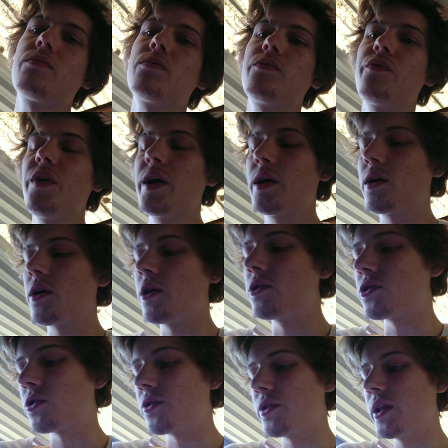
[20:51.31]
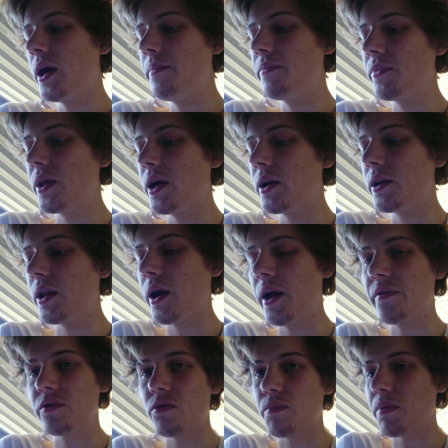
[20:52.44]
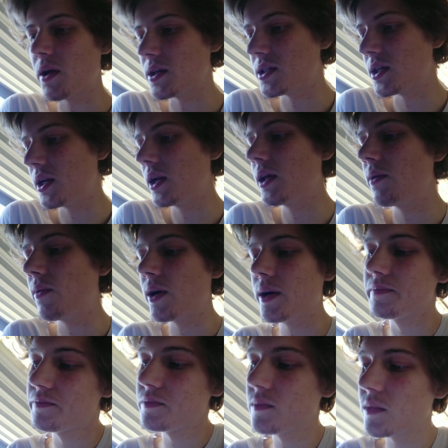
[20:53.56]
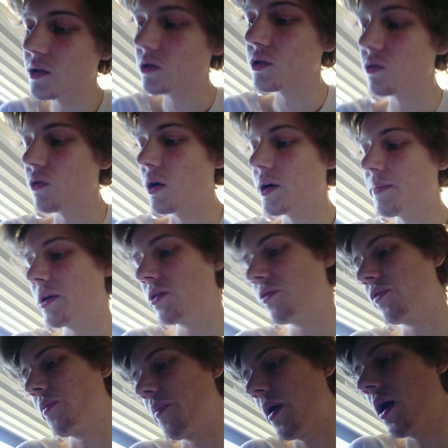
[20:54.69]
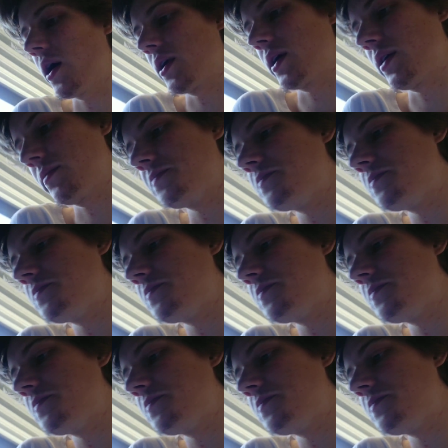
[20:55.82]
thing goes on them, then they have to replace it anyway because it will only be good for parting.